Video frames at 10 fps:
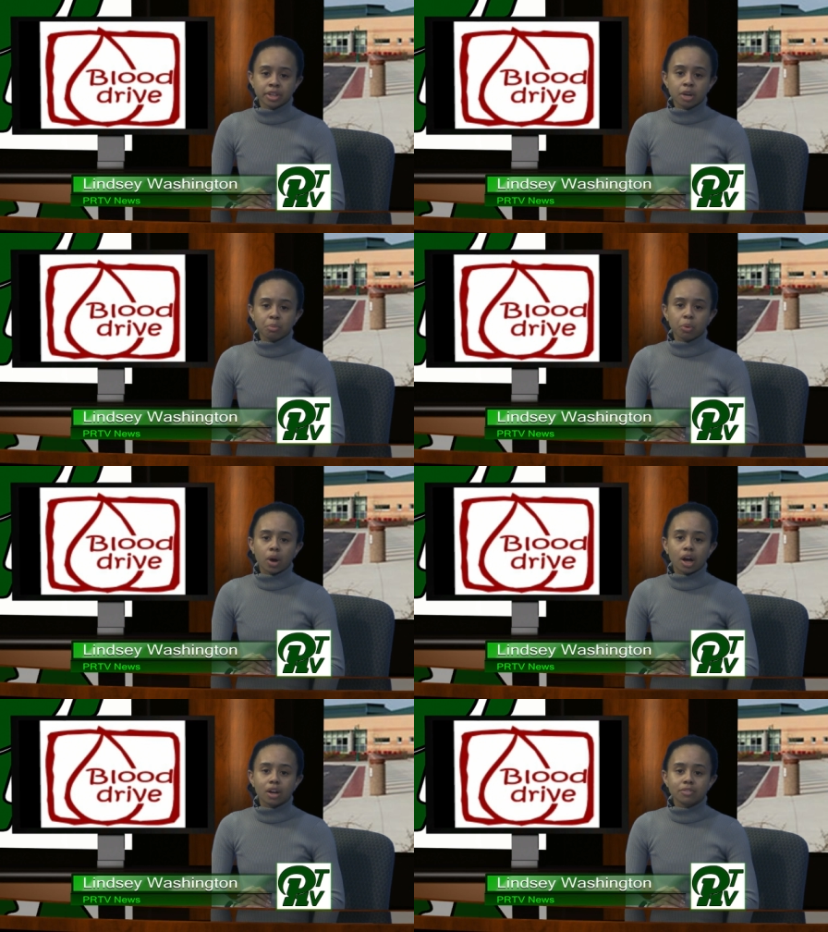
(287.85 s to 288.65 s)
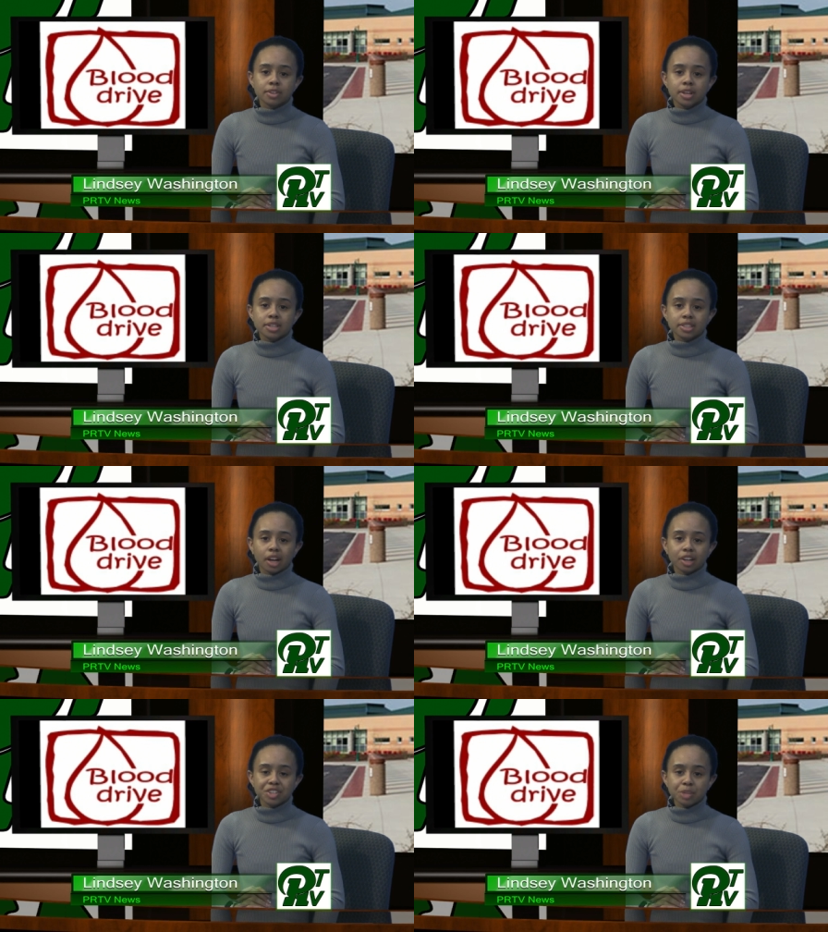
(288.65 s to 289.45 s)
Prof.
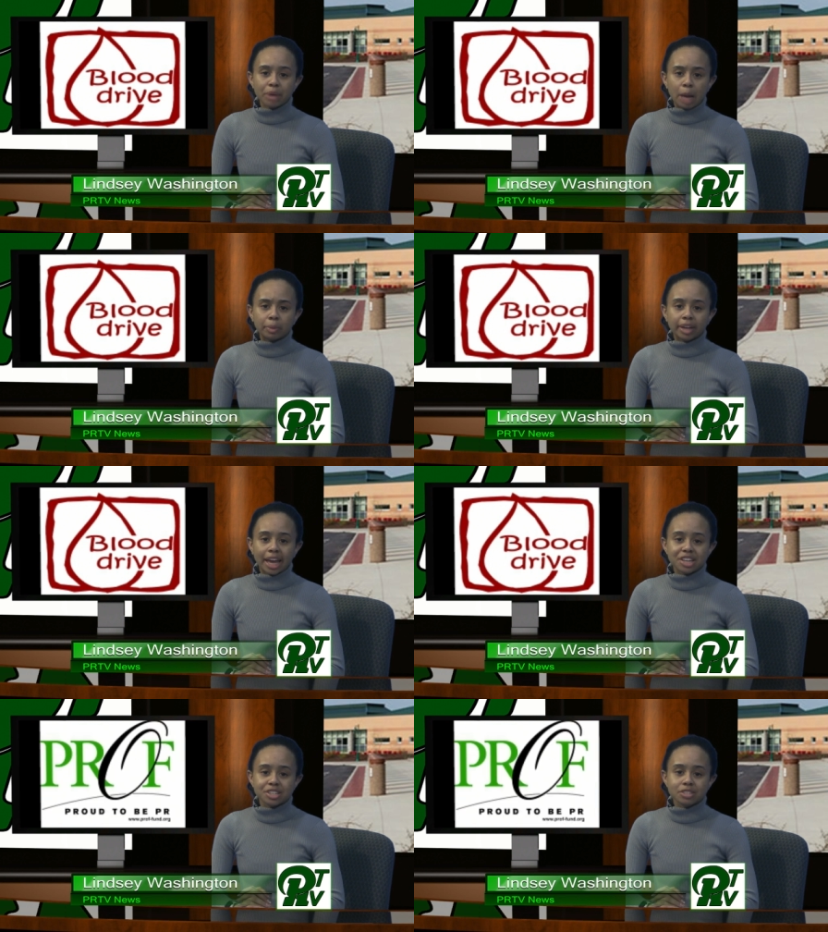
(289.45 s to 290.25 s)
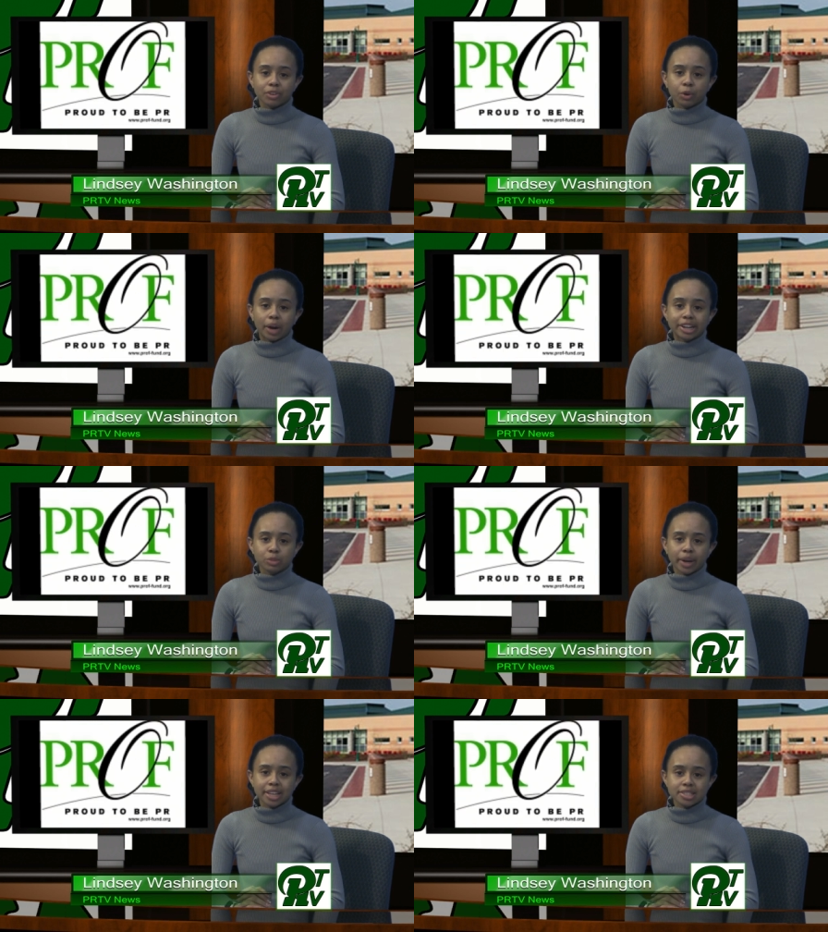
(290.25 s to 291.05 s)
Scholarship applications for
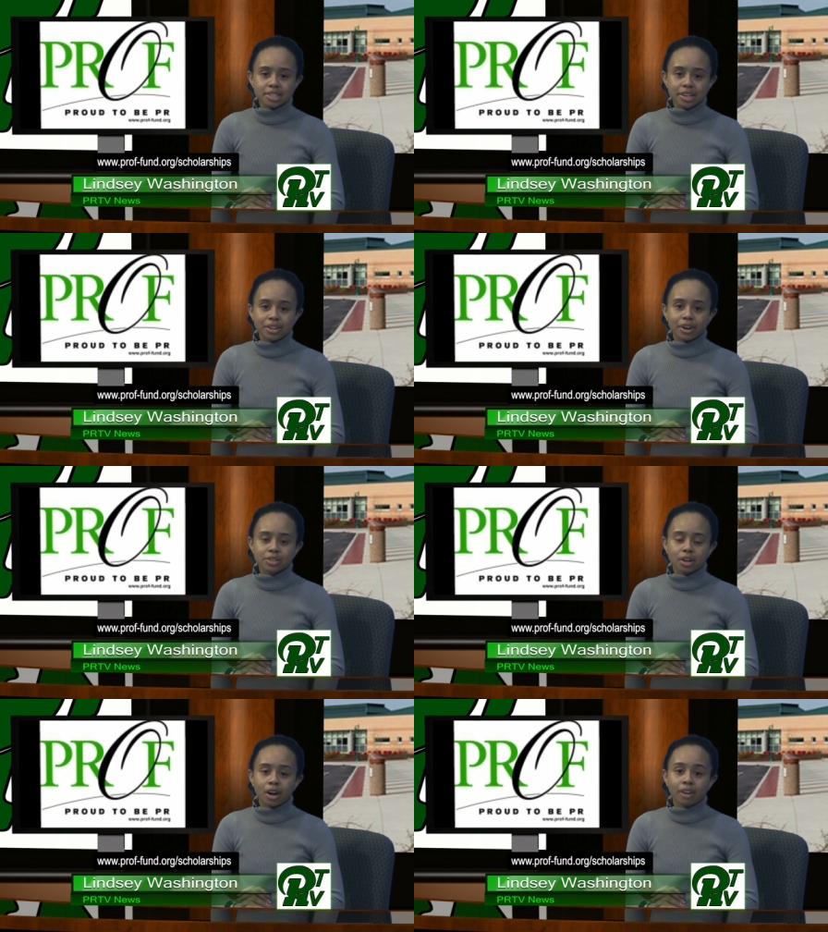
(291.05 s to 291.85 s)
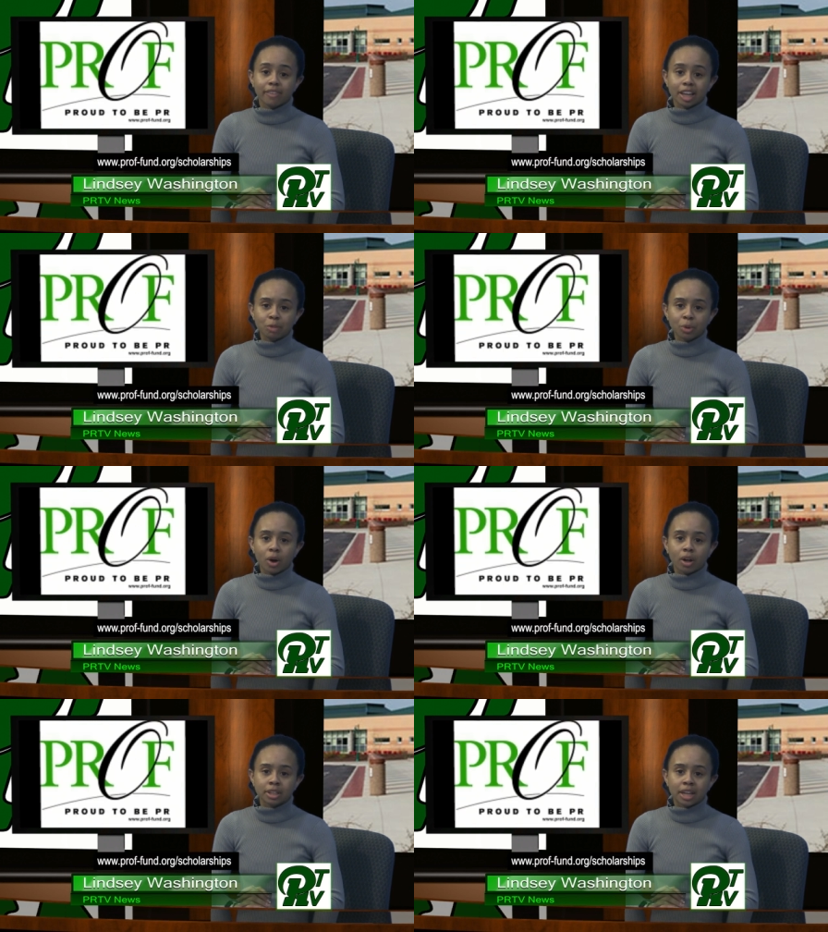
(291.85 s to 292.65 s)
graduating seniors are available
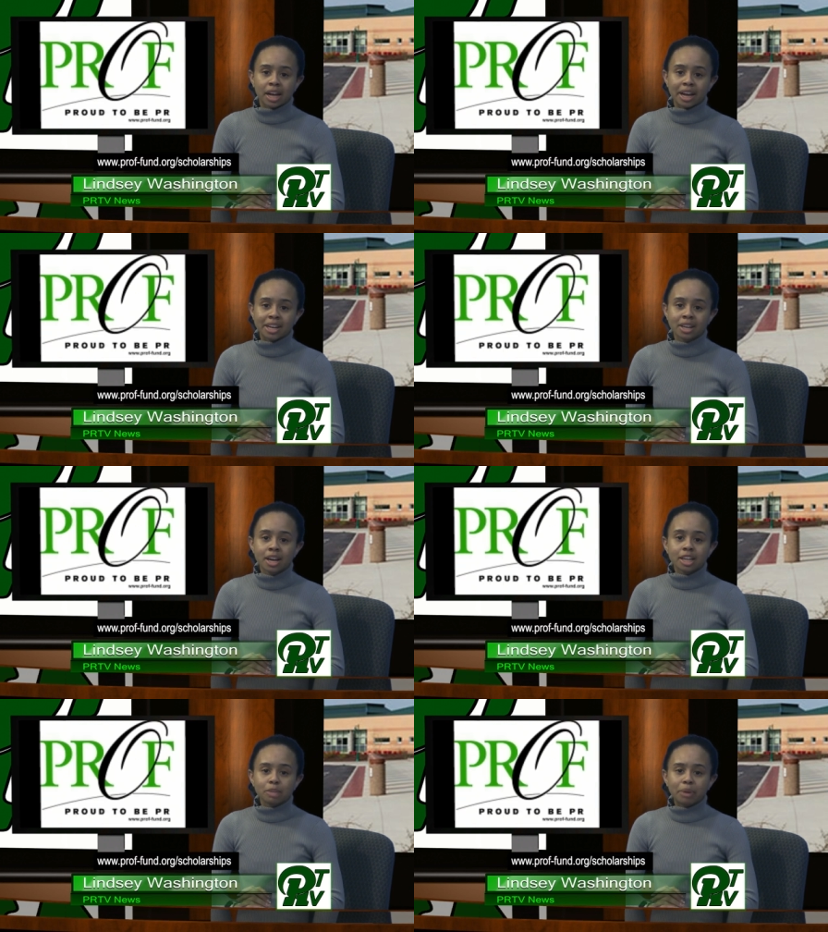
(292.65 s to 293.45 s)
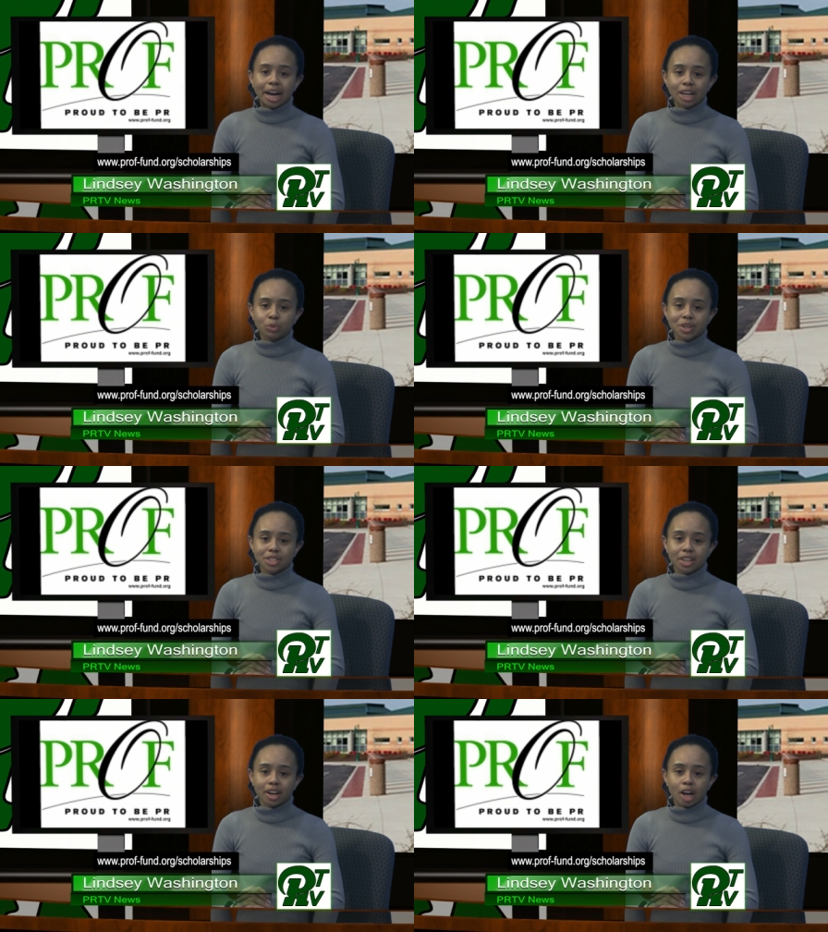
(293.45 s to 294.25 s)
online. The Pine
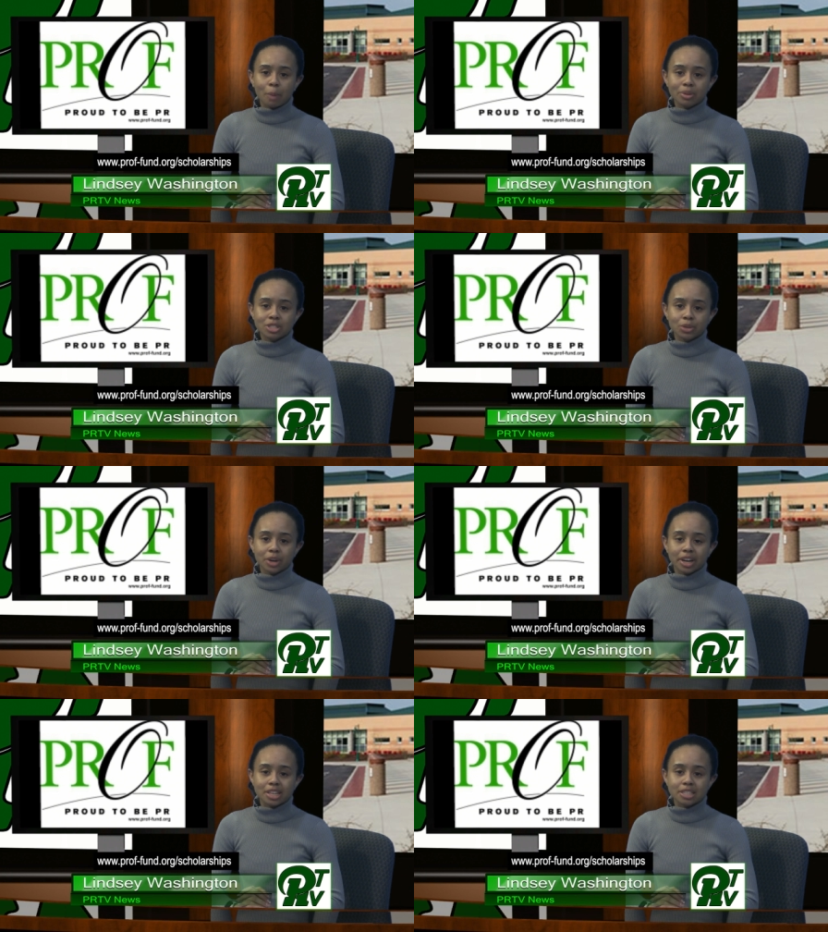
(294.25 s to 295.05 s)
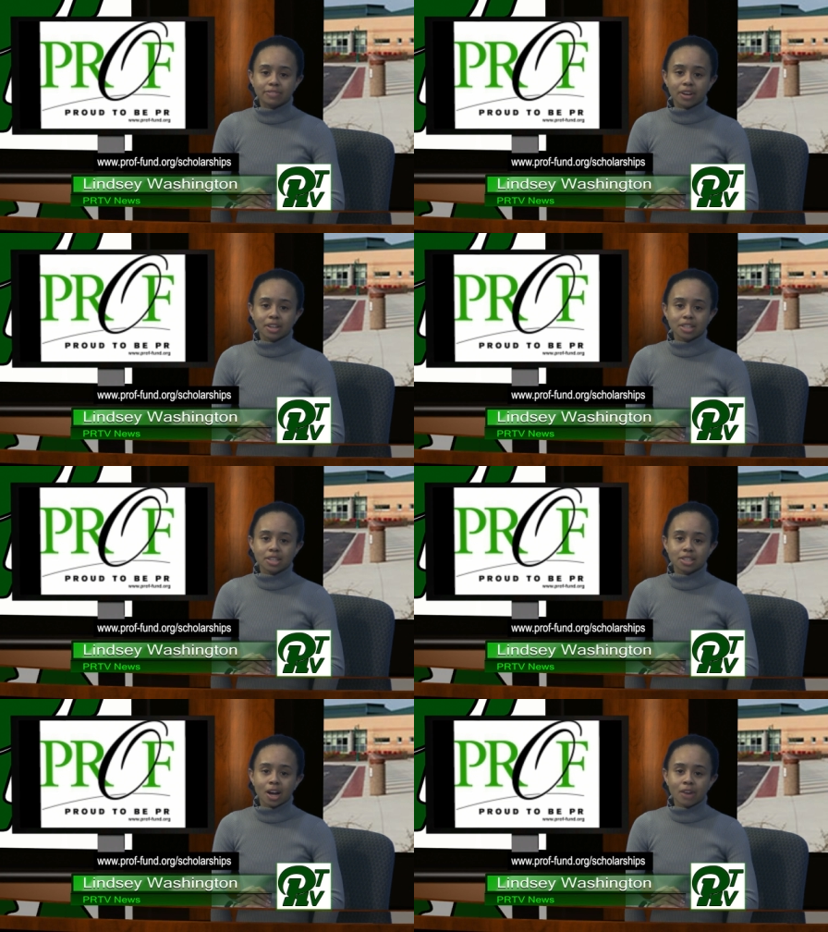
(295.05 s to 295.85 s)
Richland Opportunities Fund
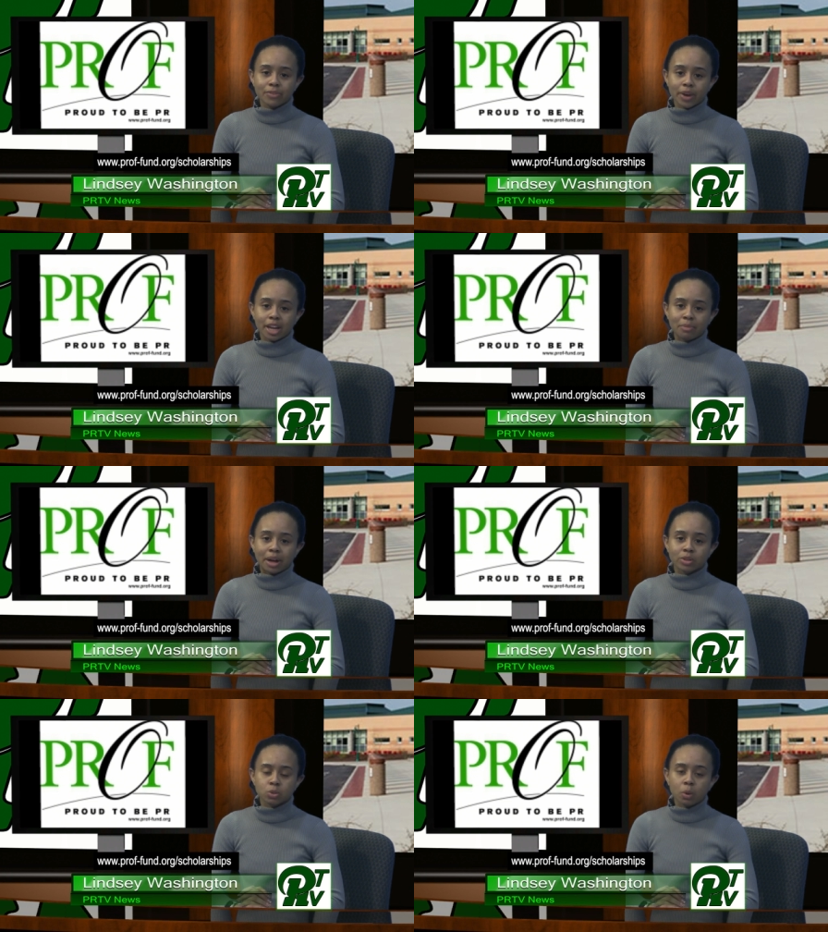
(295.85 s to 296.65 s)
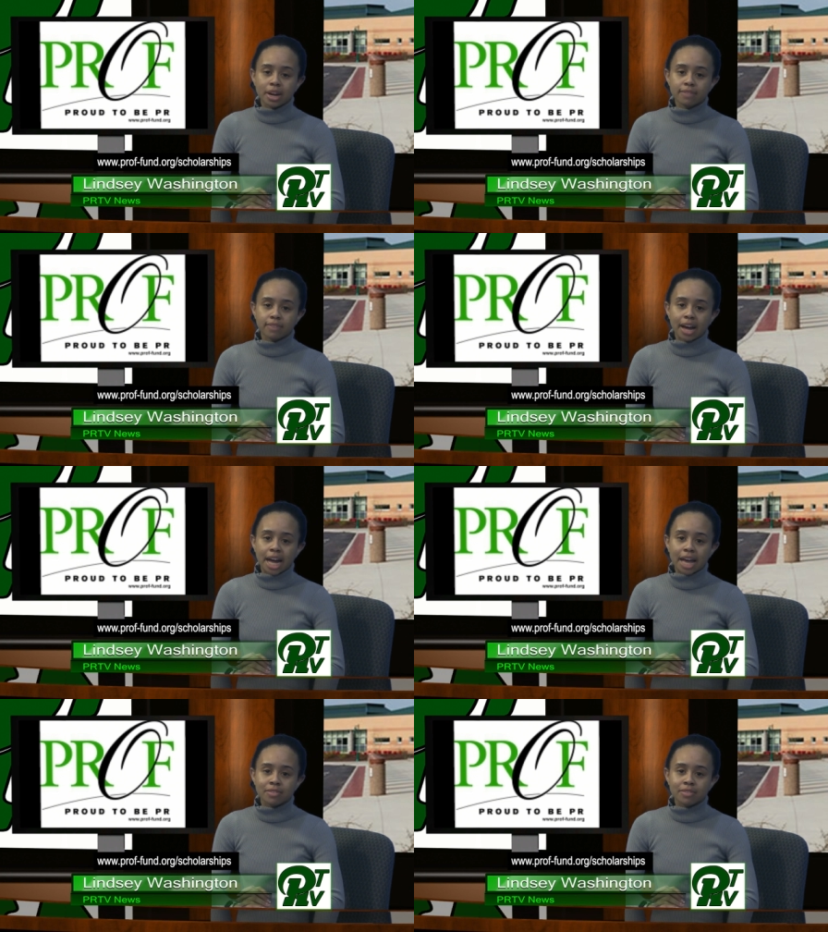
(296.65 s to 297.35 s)
is offering about 25